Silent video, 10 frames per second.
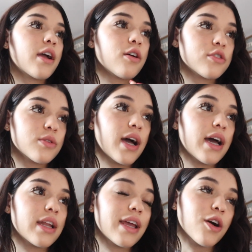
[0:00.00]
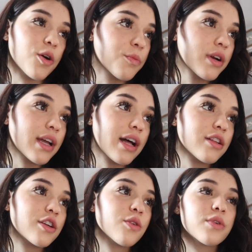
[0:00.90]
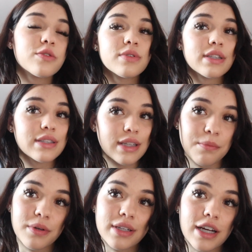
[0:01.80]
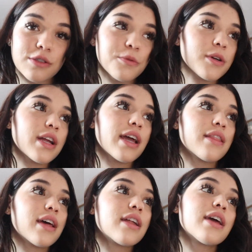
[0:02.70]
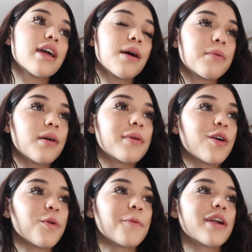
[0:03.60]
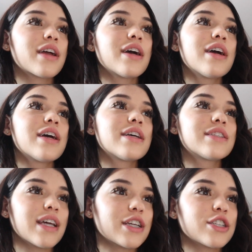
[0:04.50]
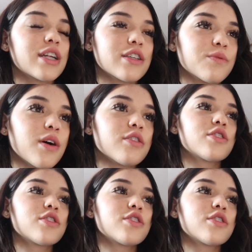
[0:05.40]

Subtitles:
I also had a homework calendar, which was its separate dashboard, and then a upcoming homework section as well.